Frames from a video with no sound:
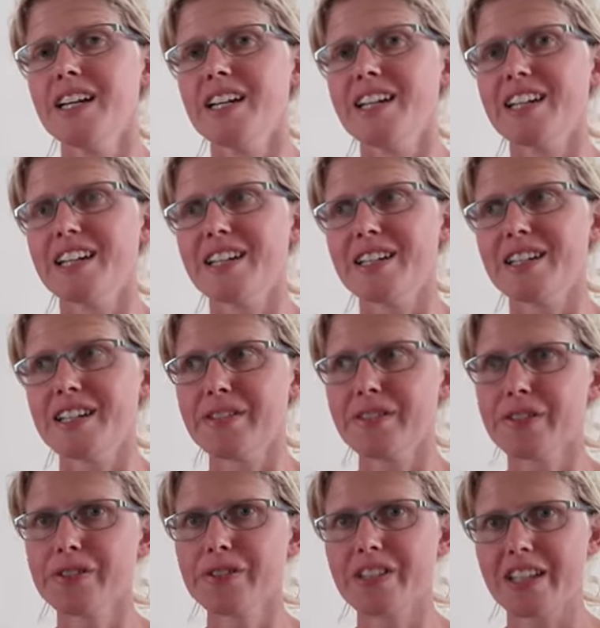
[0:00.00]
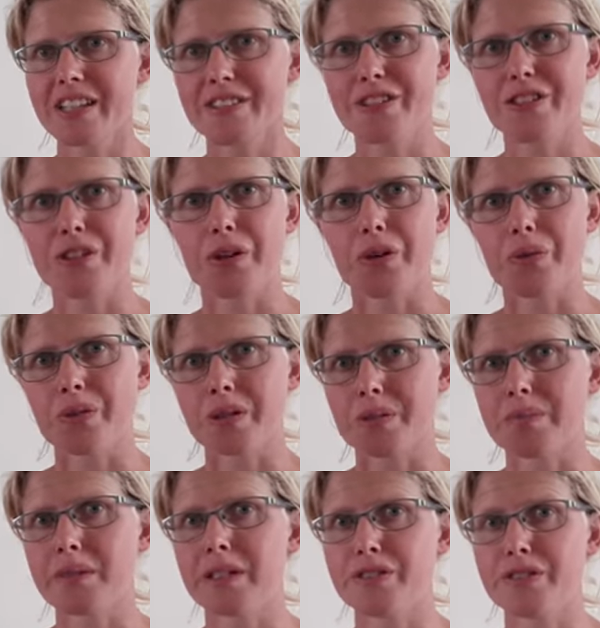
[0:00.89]
If you would like to know
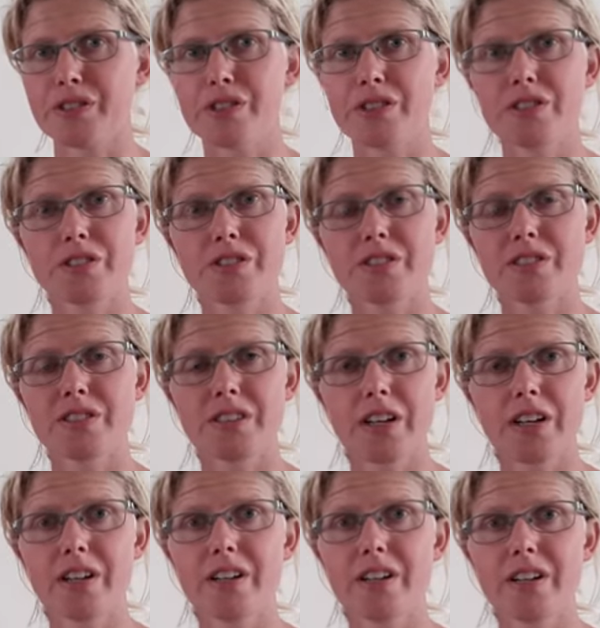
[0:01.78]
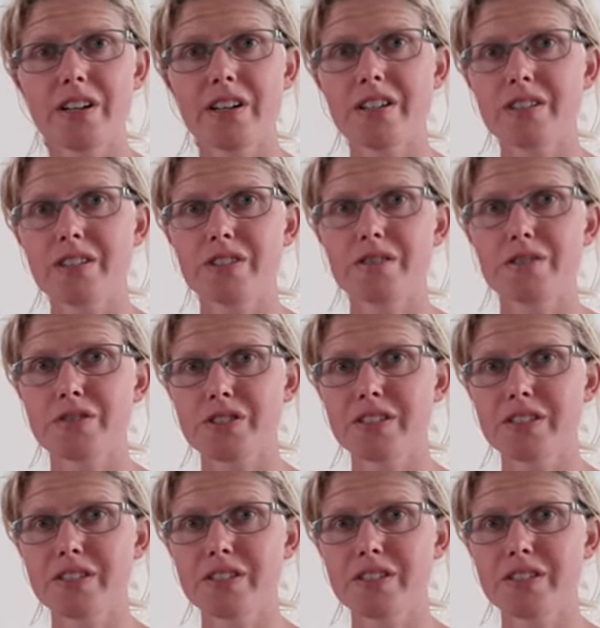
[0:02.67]
what the beneficials are for